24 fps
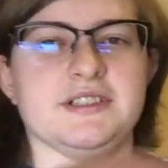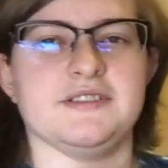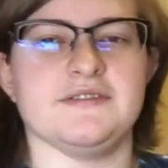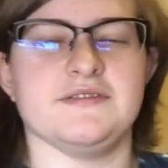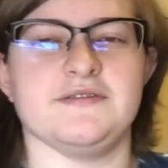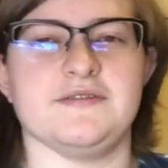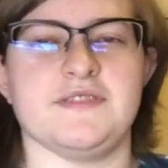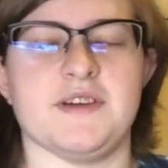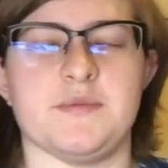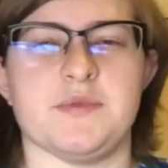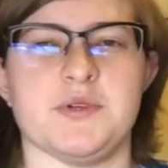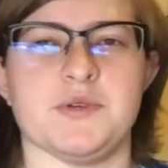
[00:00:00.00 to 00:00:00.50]
in
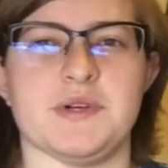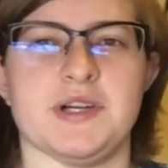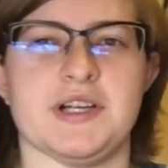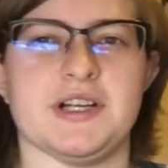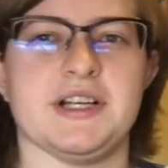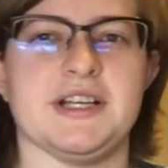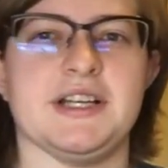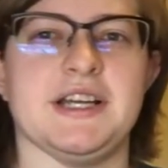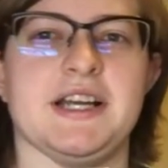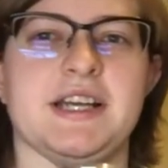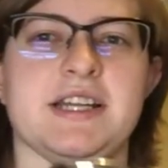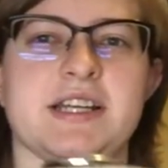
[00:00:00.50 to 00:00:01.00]

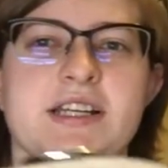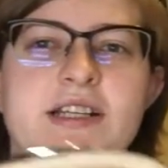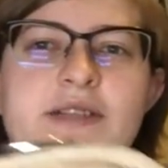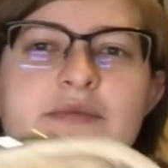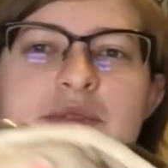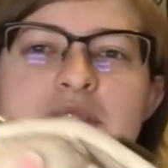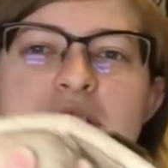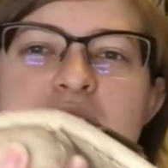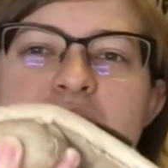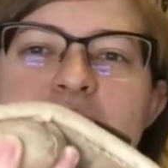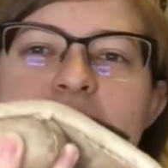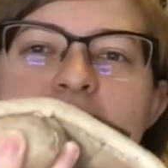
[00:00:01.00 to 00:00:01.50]
February, I ended
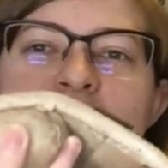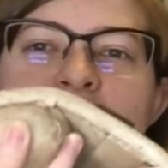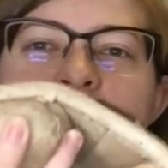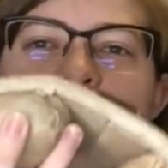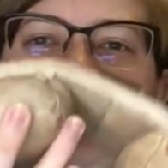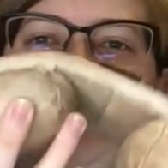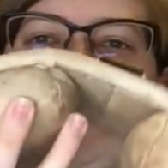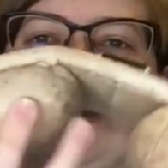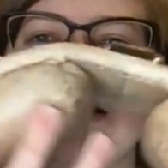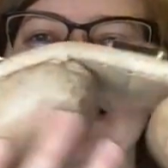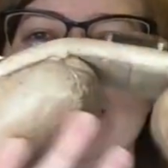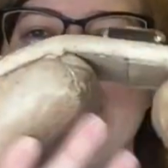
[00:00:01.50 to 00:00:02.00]
up getting
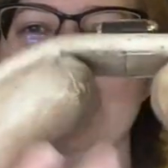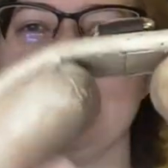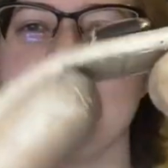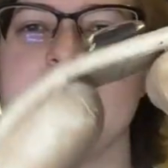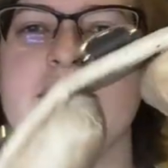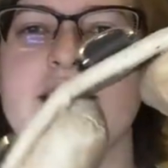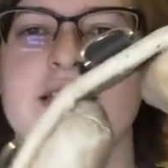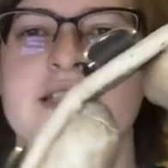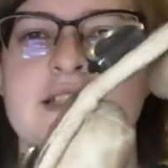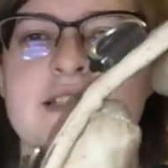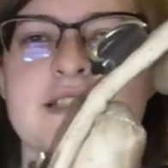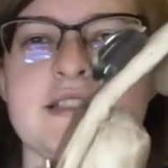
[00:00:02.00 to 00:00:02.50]

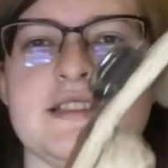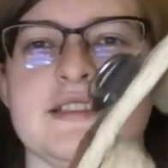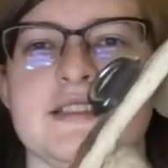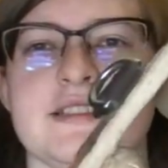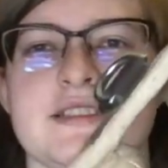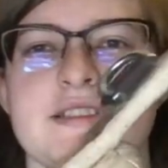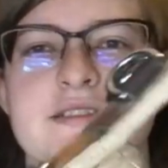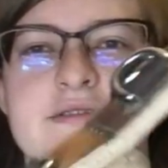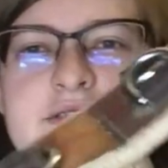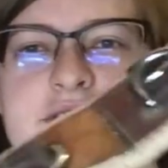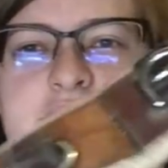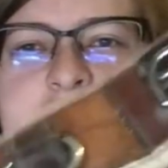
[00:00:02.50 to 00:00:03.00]
this.
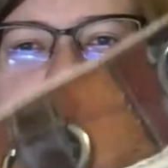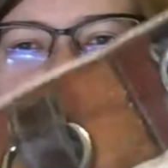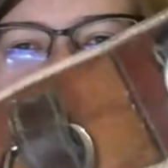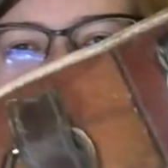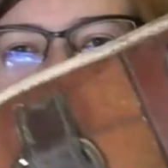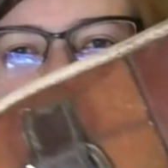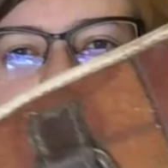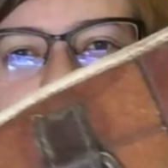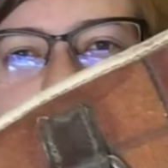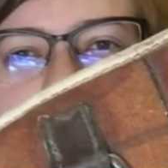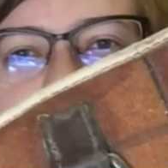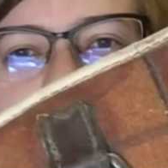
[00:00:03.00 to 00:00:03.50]
It was a
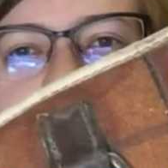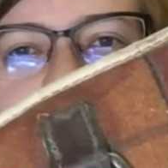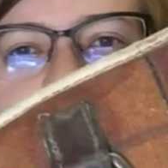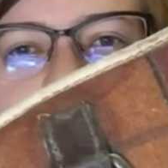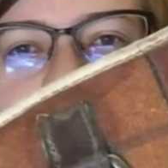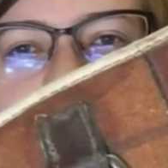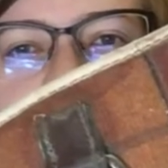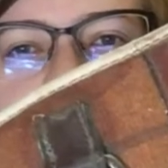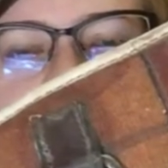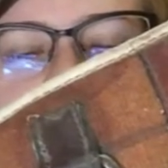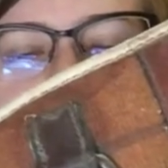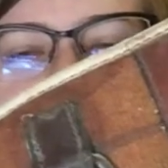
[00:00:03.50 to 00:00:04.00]
surcingle.